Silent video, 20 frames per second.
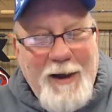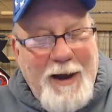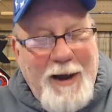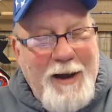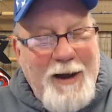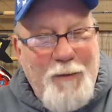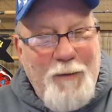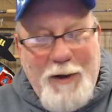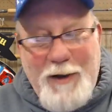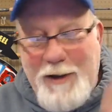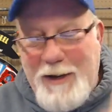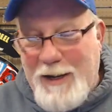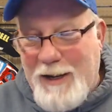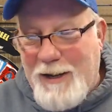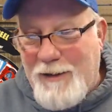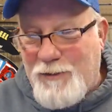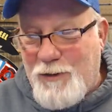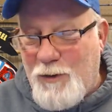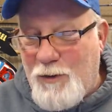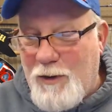I run
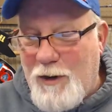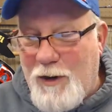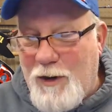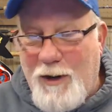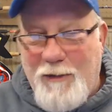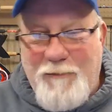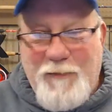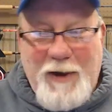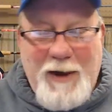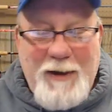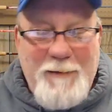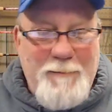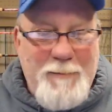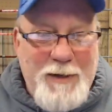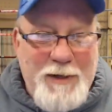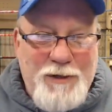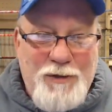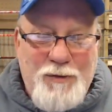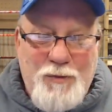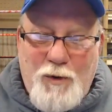down through there, and if I
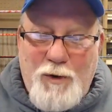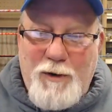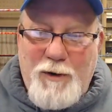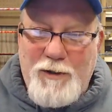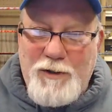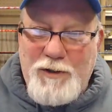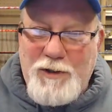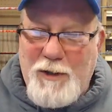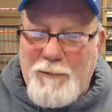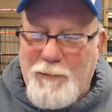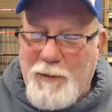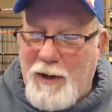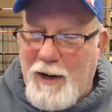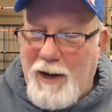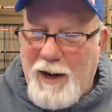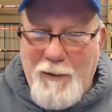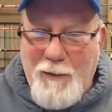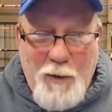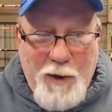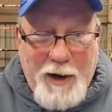miss one or something,
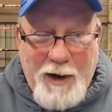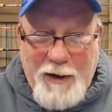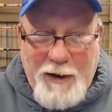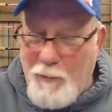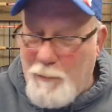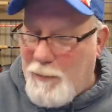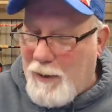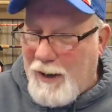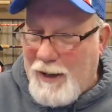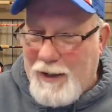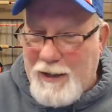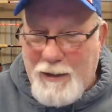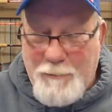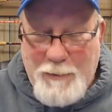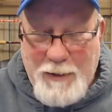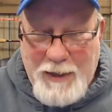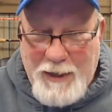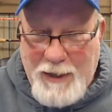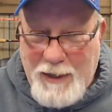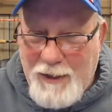I want everybody to
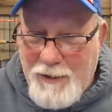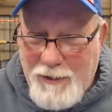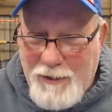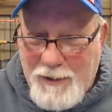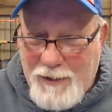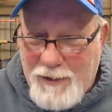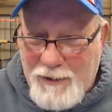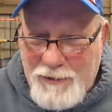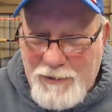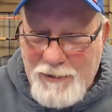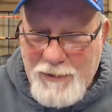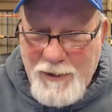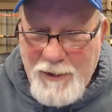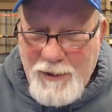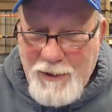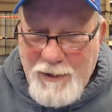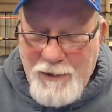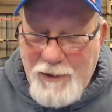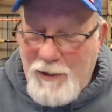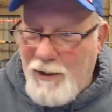be in this.
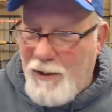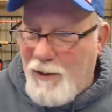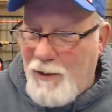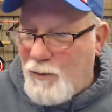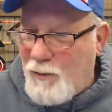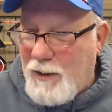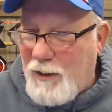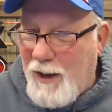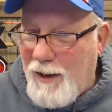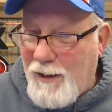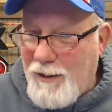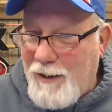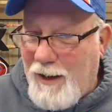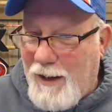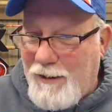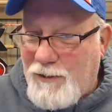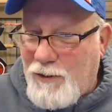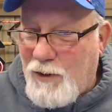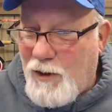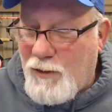You know, Doc and
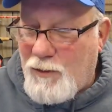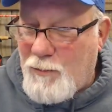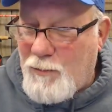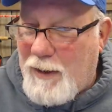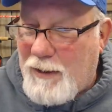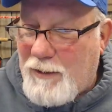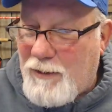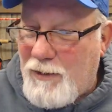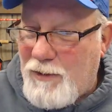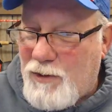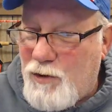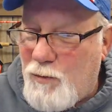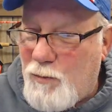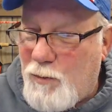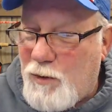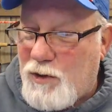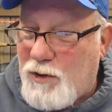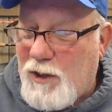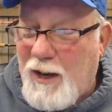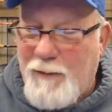I talked about this
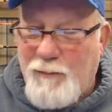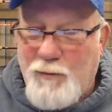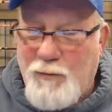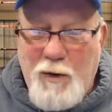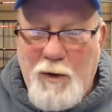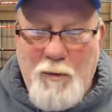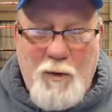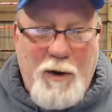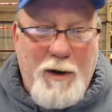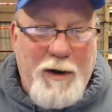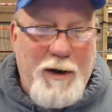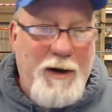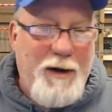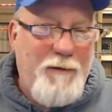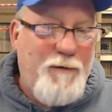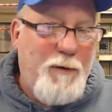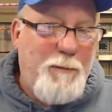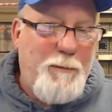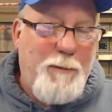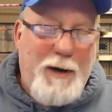numerous times. We want
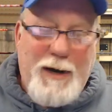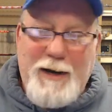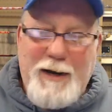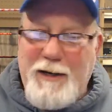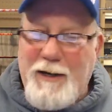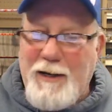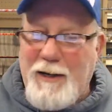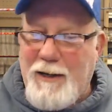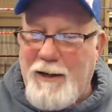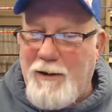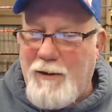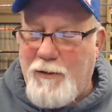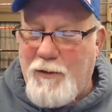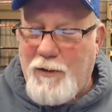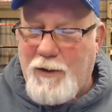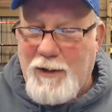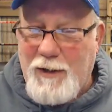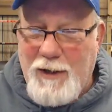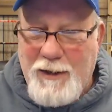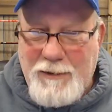everybody to enter
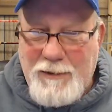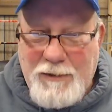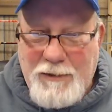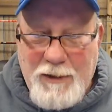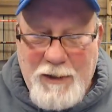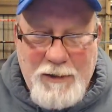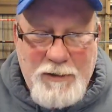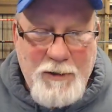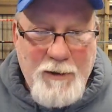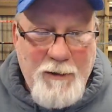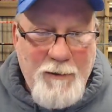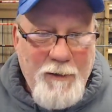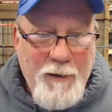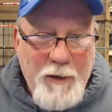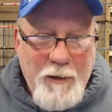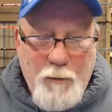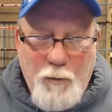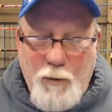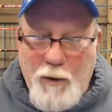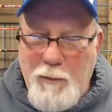the contest.
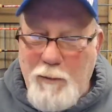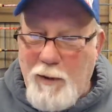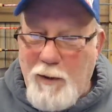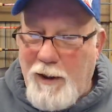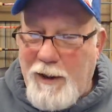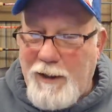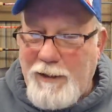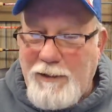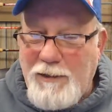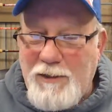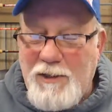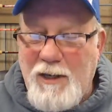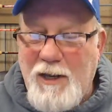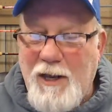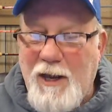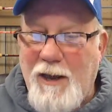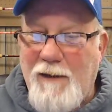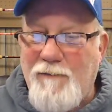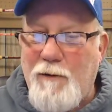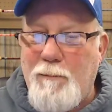We would like to
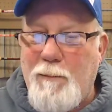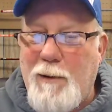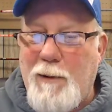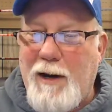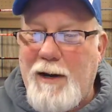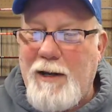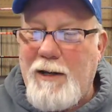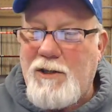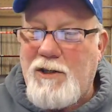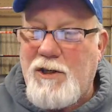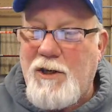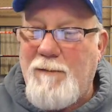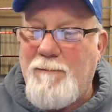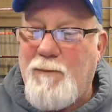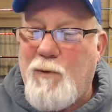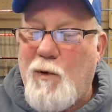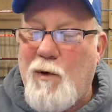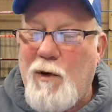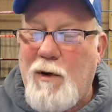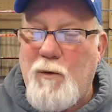see everybody at some
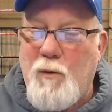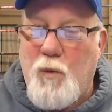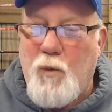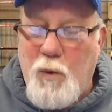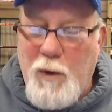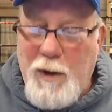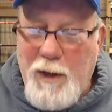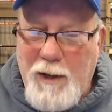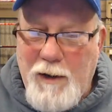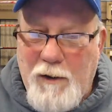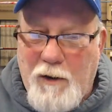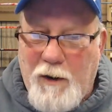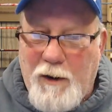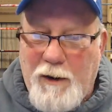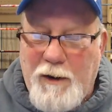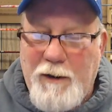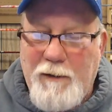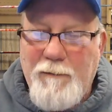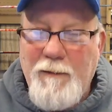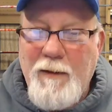point win
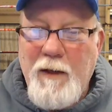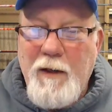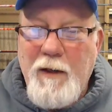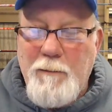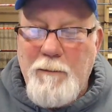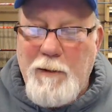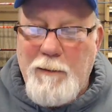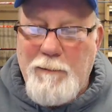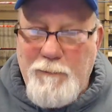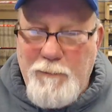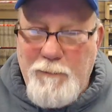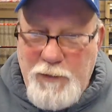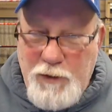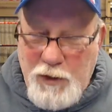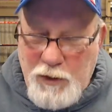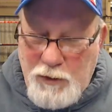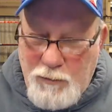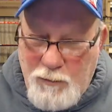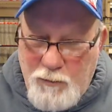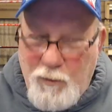on it. But
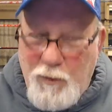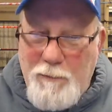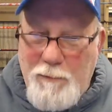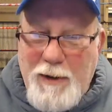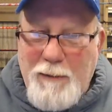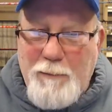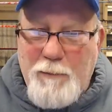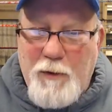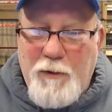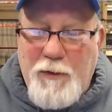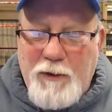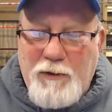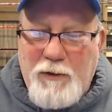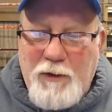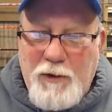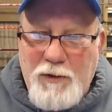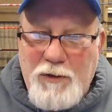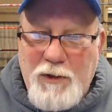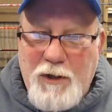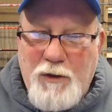just remember that
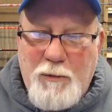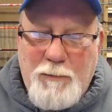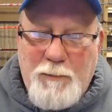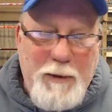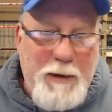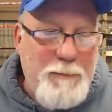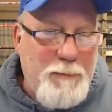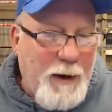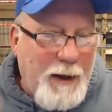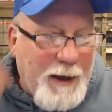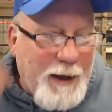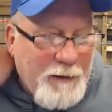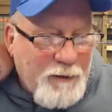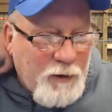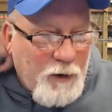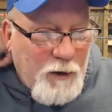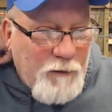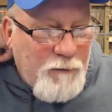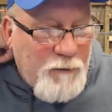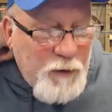there's other people out
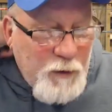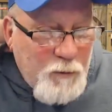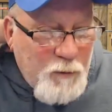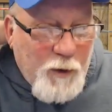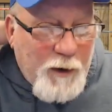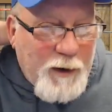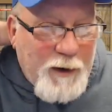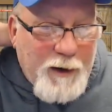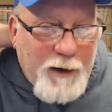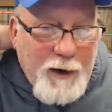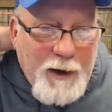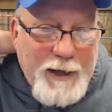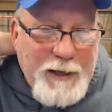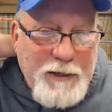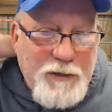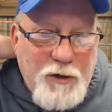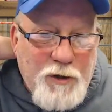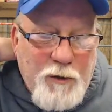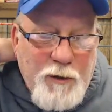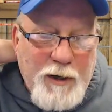there. And if you won in the
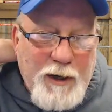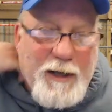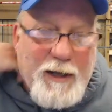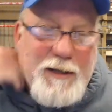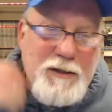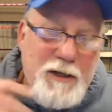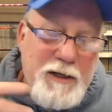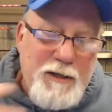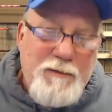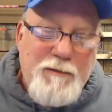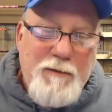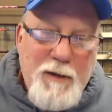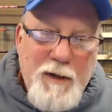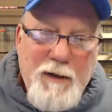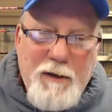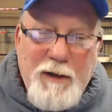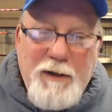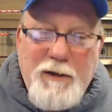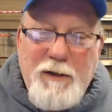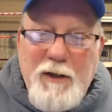last 30 days,
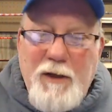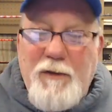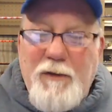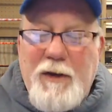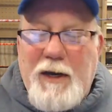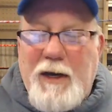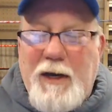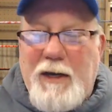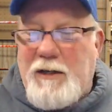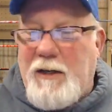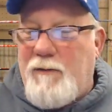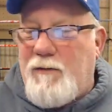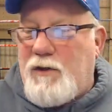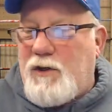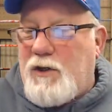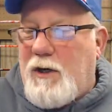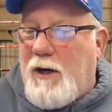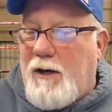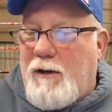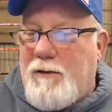let the other guys have a
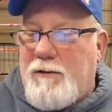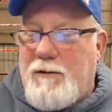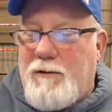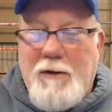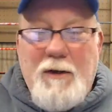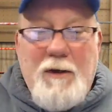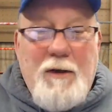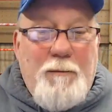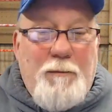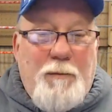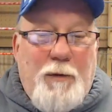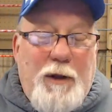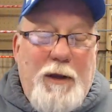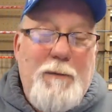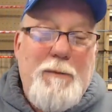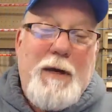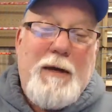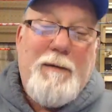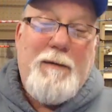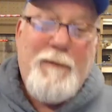shot. Because
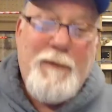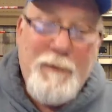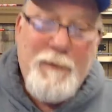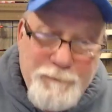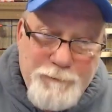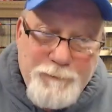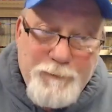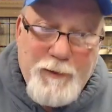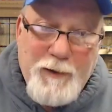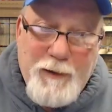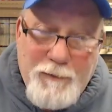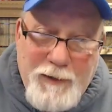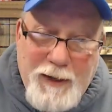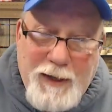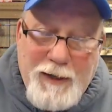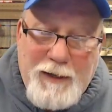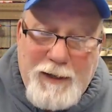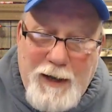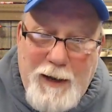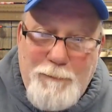believe me,
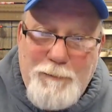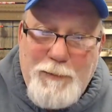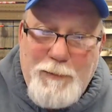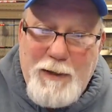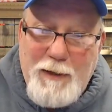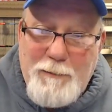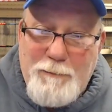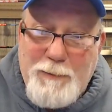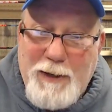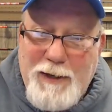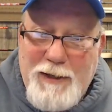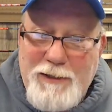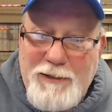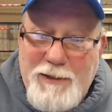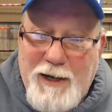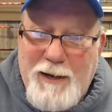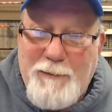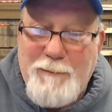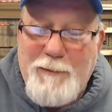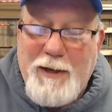that copying and
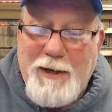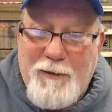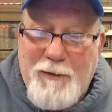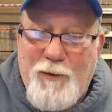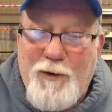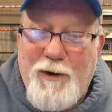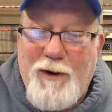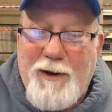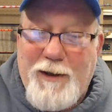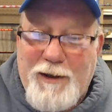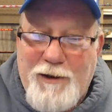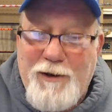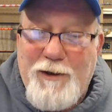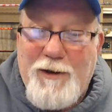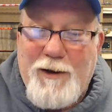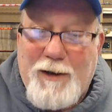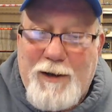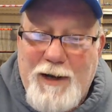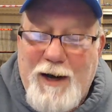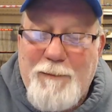pasting, I'm getting really
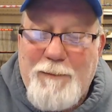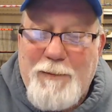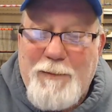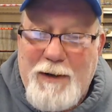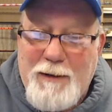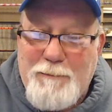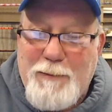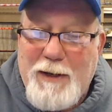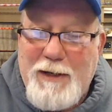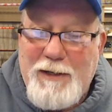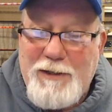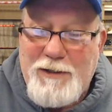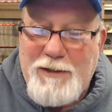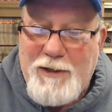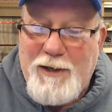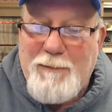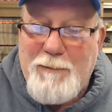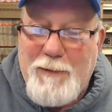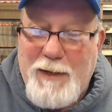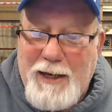good at copying and
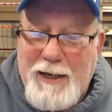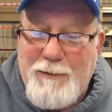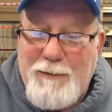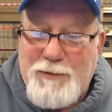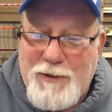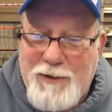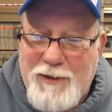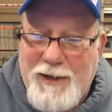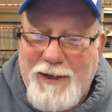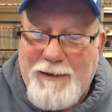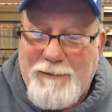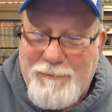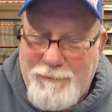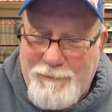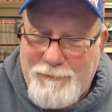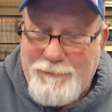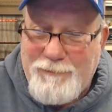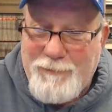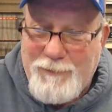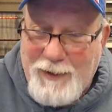pasting them names of that
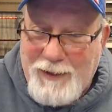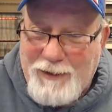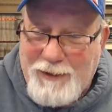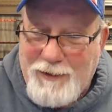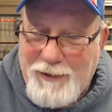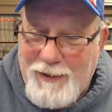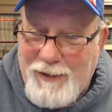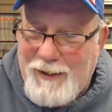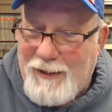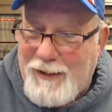thing.